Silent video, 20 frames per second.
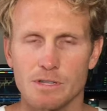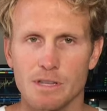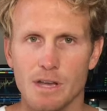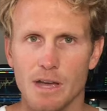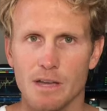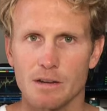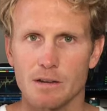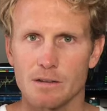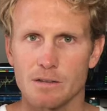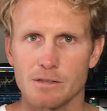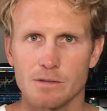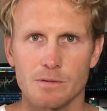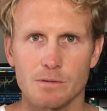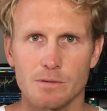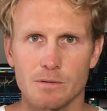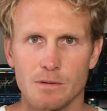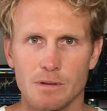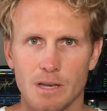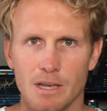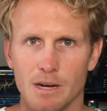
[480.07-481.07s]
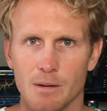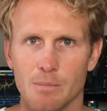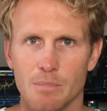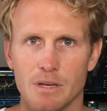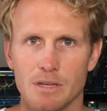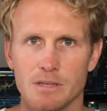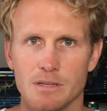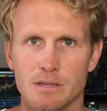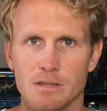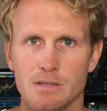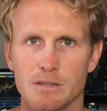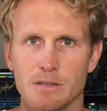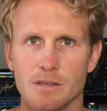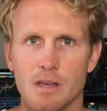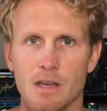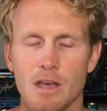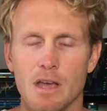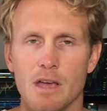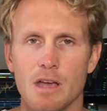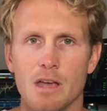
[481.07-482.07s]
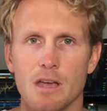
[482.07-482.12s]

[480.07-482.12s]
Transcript: a side hustle and a business,